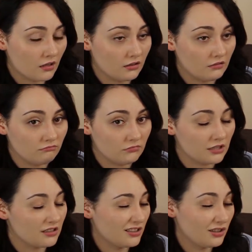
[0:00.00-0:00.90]
and
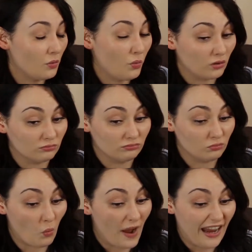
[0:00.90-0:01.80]
it's the one
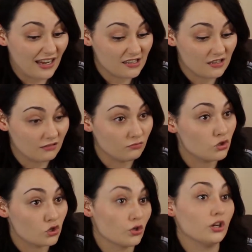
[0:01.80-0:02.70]
way to
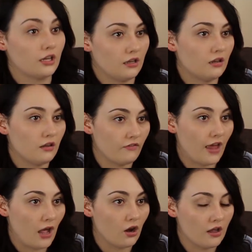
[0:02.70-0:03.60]
truly
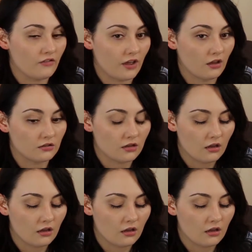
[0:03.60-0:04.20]
convey how I felt.